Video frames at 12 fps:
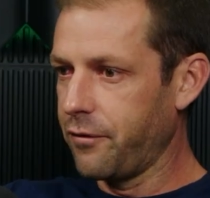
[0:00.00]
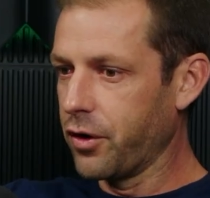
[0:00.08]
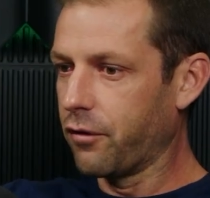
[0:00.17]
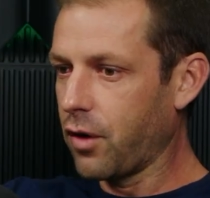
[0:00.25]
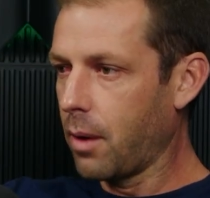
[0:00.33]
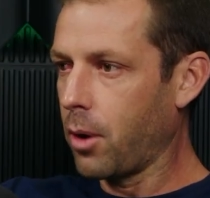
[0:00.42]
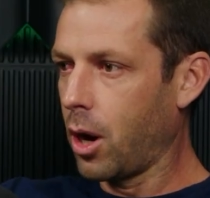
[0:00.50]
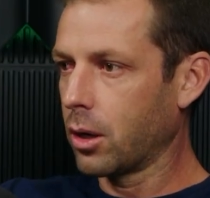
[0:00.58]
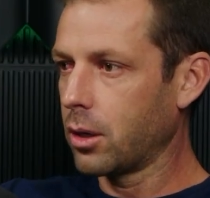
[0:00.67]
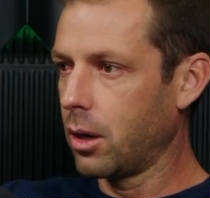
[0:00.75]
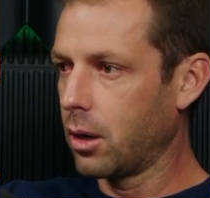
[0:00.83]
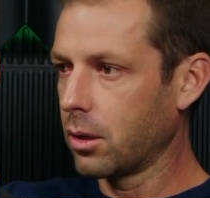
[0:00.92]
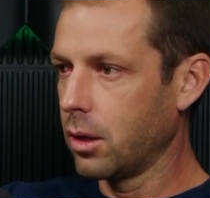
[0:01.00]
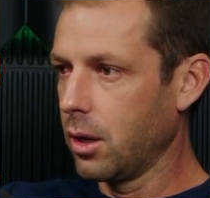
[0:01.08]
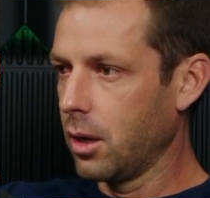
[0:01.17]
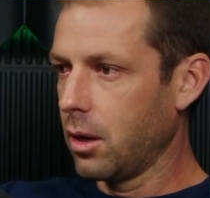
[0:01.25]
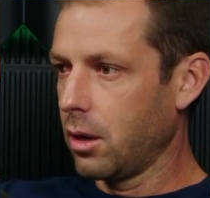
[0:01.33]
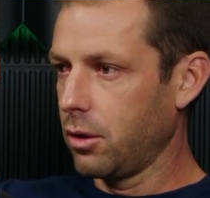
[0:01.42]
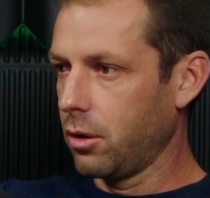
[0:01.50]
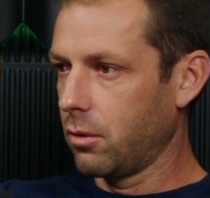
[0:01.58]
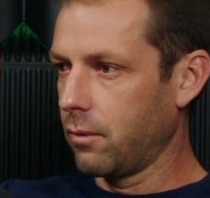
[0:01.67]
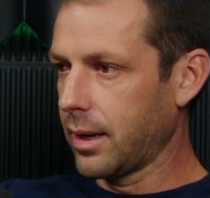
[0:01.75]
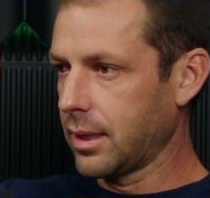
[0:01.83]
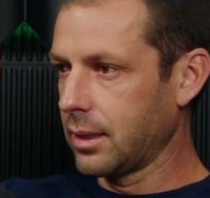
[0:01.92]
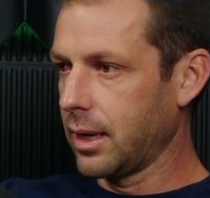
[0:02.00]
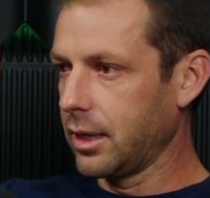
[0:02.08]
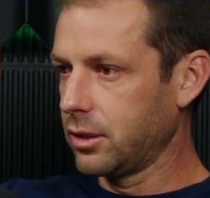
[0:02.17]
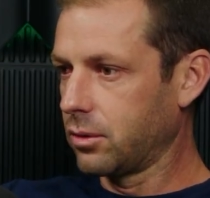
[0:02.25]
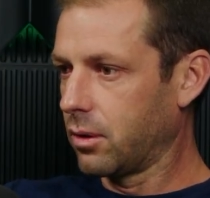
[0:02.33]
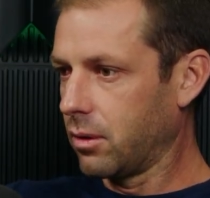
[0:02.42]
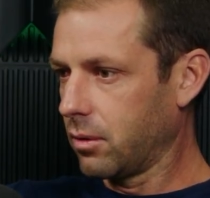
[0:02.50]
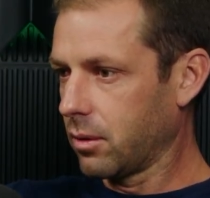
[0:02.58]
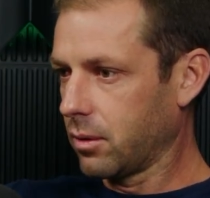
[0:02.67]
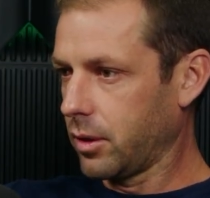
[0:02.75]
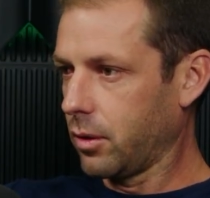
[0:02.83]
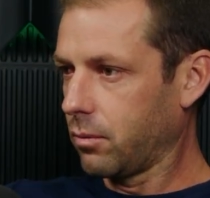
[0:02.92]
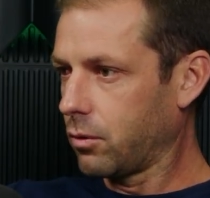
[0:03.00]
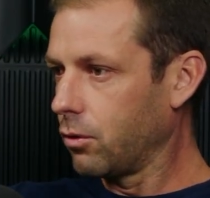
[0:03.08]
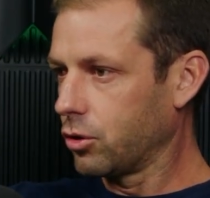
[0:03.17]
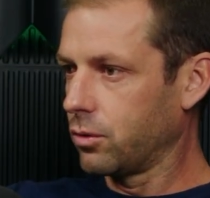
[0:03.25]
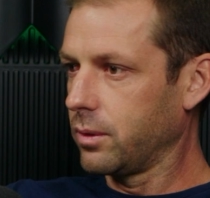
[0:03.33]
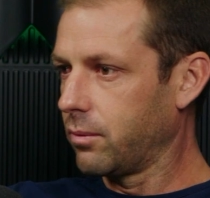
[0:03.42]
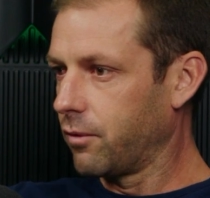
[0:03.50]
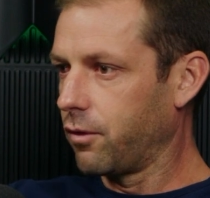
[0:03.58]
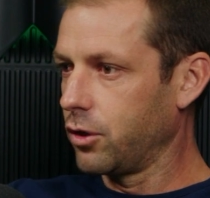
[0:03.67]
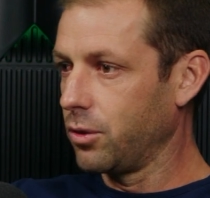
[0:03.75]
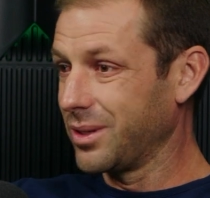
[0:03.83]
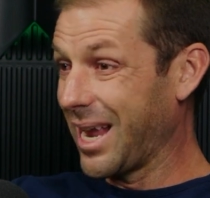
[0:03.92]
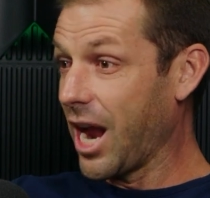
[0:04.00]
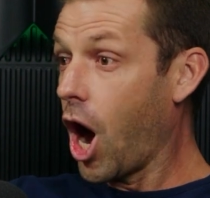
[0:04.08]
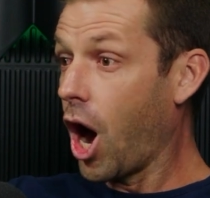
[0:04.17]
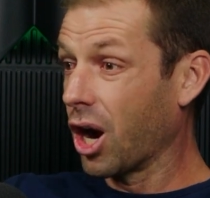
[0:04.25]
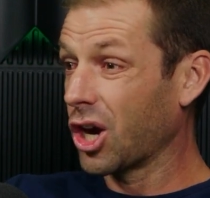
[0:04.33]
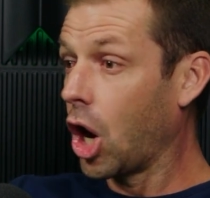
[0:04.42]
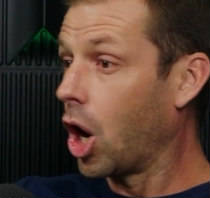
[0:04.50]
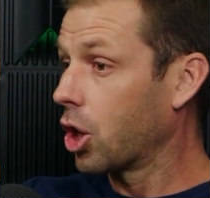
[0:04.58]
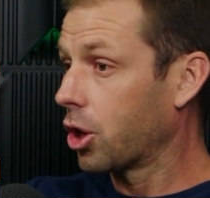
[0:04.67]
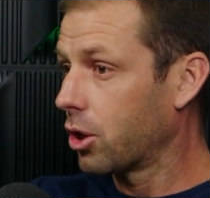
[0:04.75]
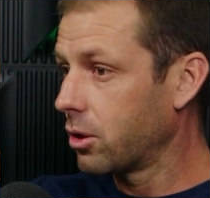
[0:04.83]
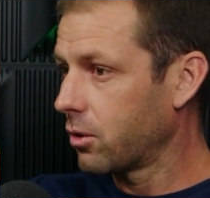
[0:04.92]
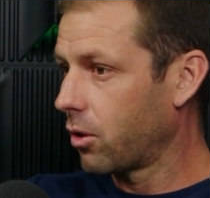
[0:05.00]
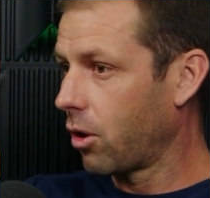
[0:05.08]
you're from Hong Kong, you're recognized or culturally referred to as a Hong Konger or